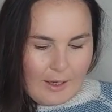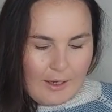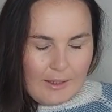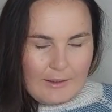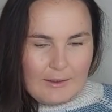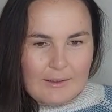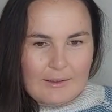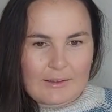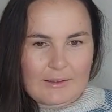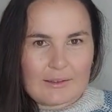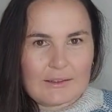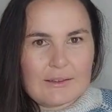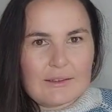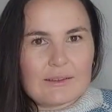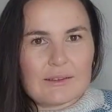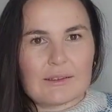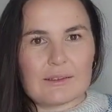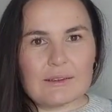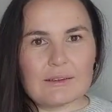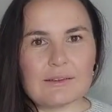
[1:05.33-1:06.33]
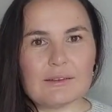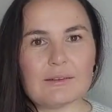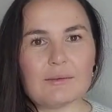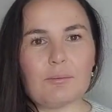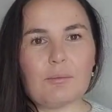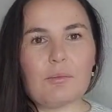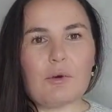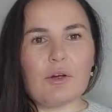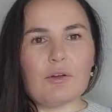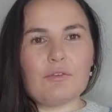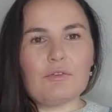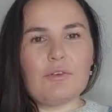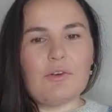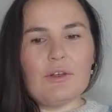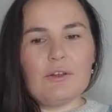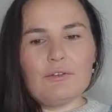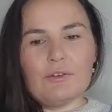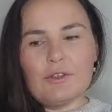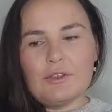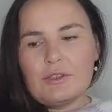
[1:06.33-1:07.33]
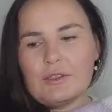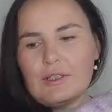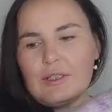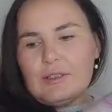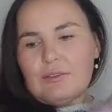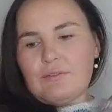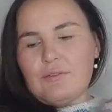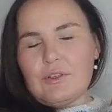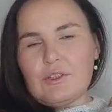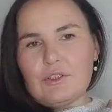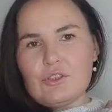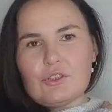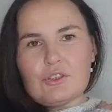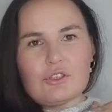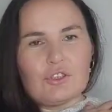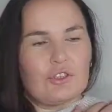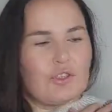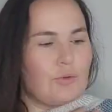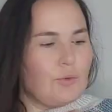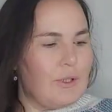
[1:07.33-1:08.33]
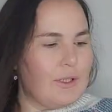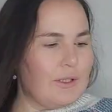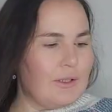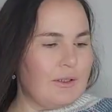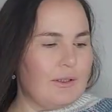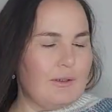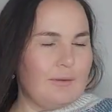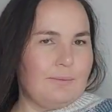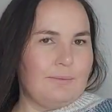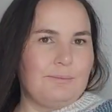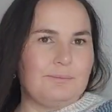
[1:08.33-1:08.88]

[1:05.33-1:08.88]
And this is my favorite adventure sweater